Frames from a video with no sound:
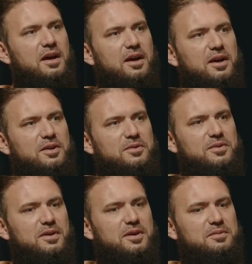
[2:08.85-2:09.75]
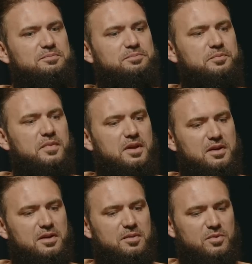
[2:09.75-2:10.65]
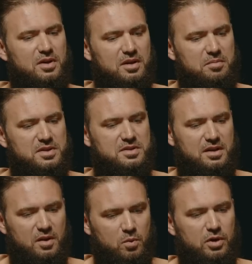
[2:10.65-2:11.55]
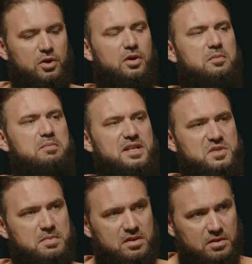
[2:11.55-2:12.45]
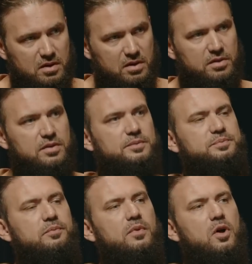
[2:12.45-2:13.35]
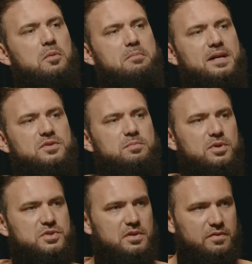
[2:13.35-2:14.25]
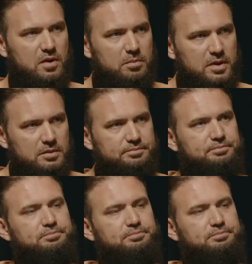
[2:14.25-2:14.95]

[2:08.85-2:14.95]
And yeah, alhamdulillah, basically I work on men's mental health, on men's personal development.